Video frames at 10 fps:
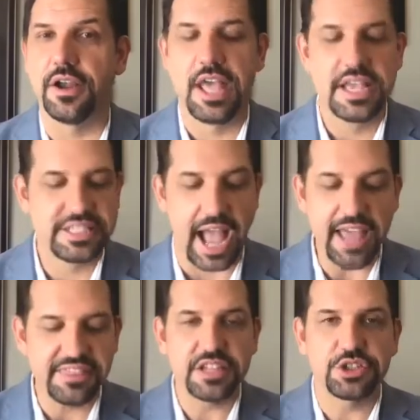See, I
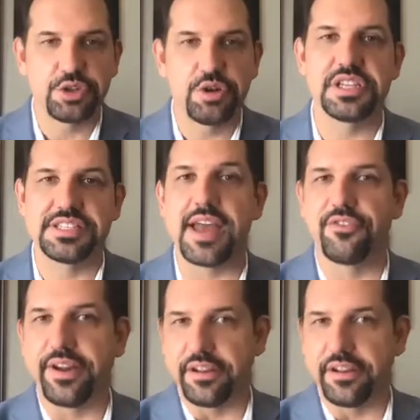think truth is not afraid of